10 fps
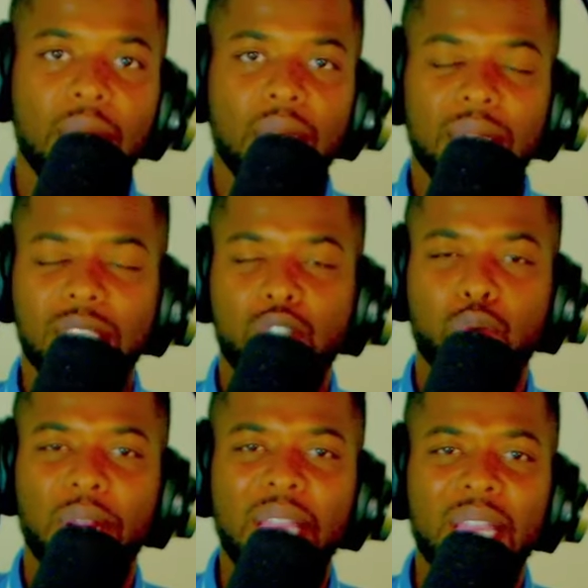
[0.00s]
The
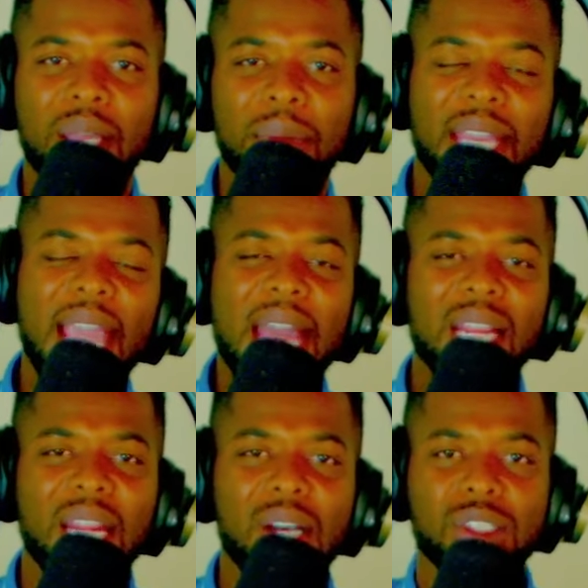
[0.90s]
Dream, he had
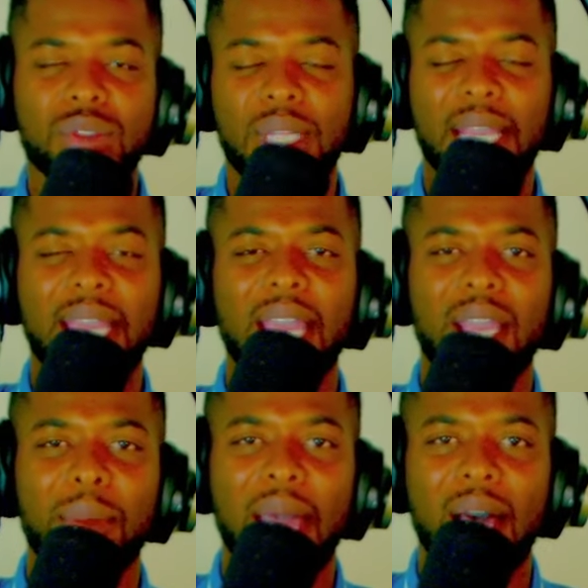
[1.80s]
a lawsuit that
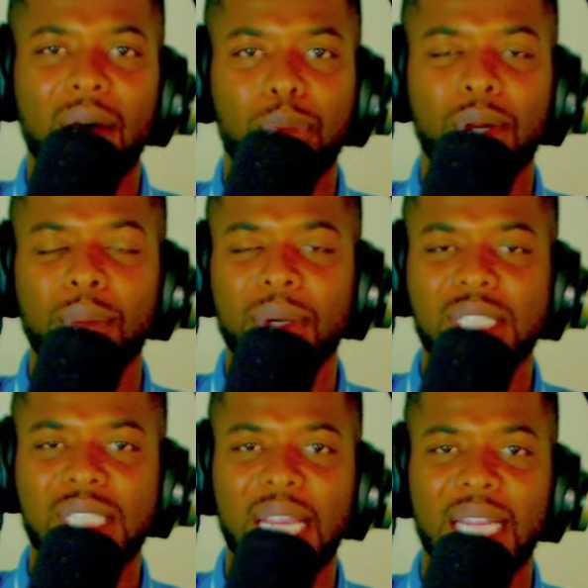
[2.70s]
came out pretty much
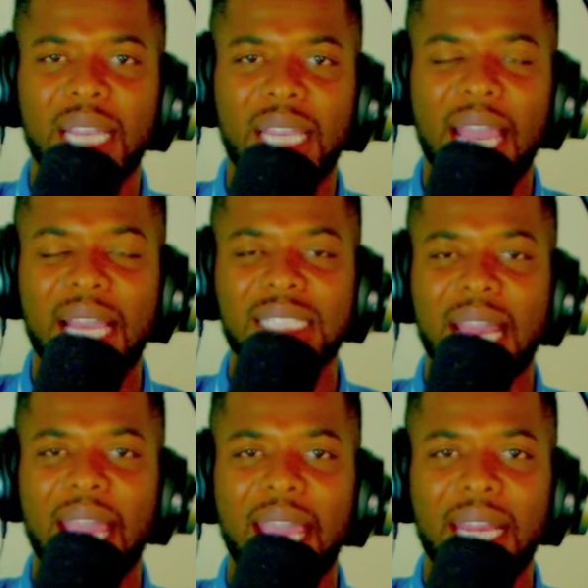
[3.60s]
saying that he s
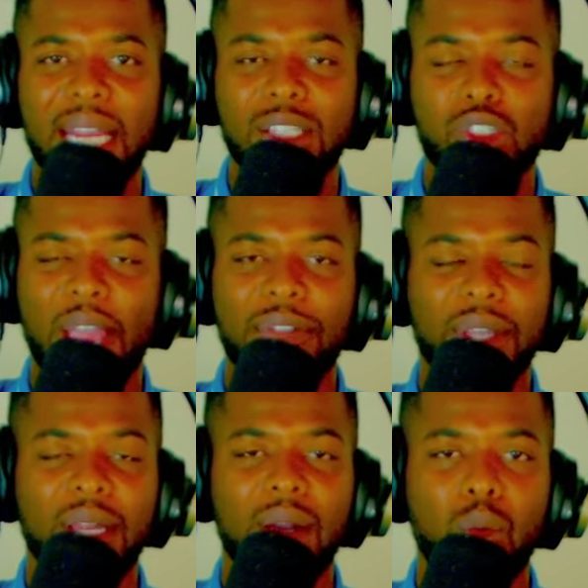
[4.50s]
would and
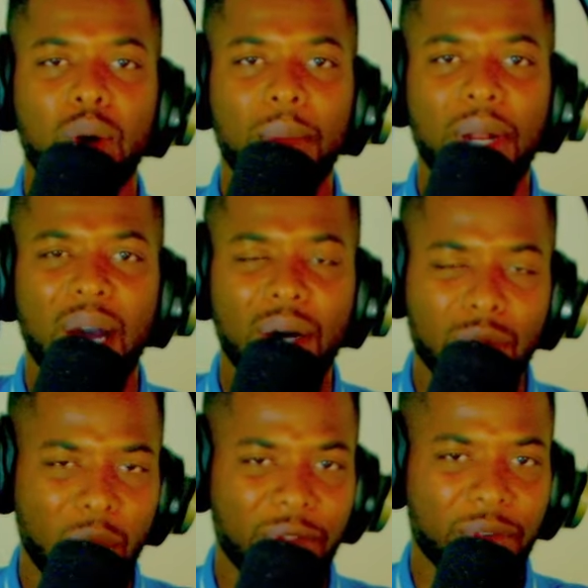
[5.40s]
trafficked a woman all
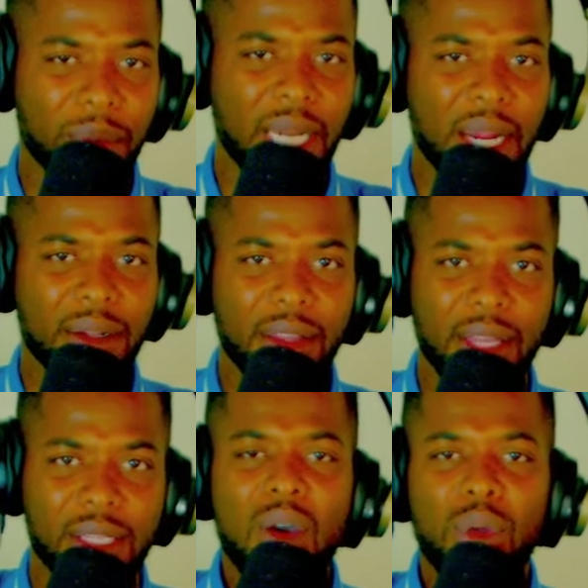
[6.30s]
the way from the
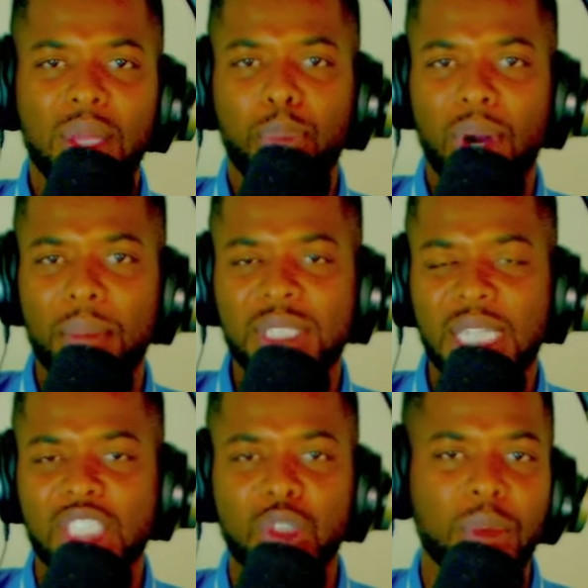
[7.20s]
Netherlands with the promise
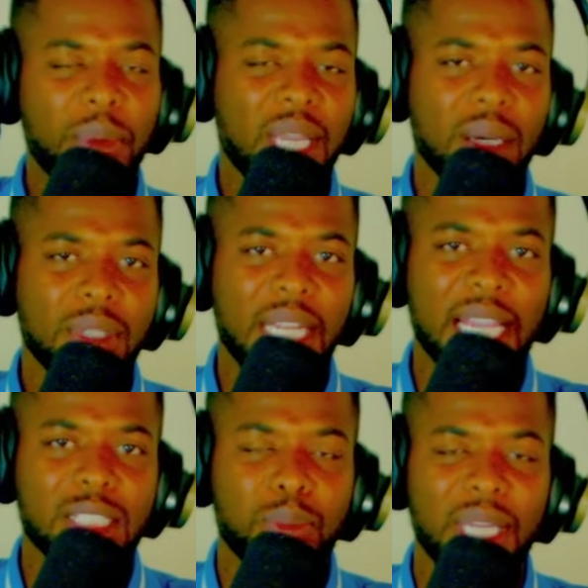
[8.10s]
that she would become the
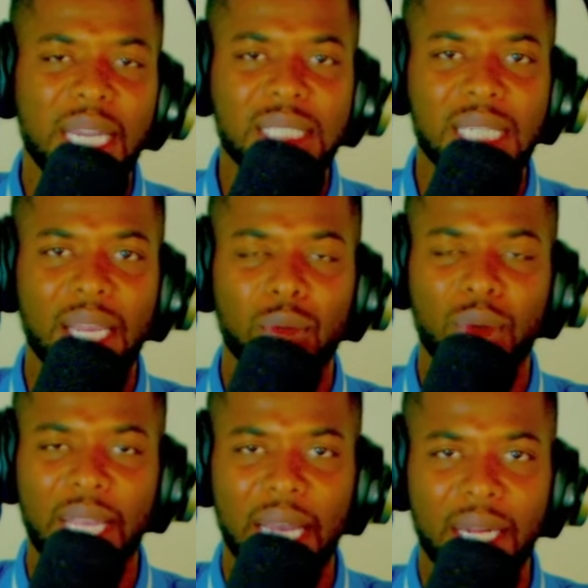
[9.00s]
next Beyonce and
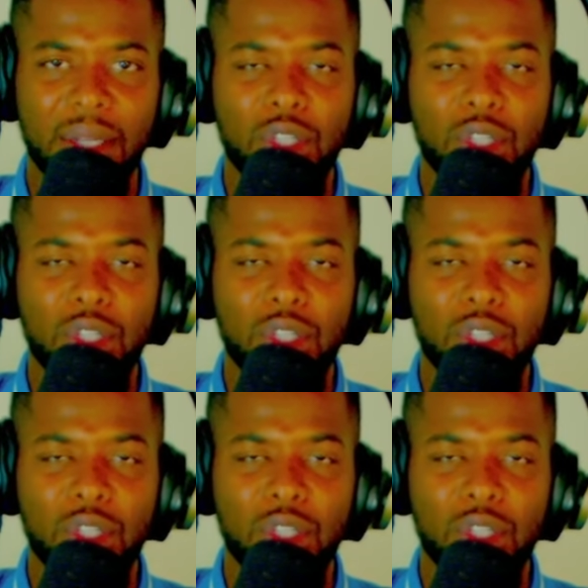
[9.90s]
Rihanna.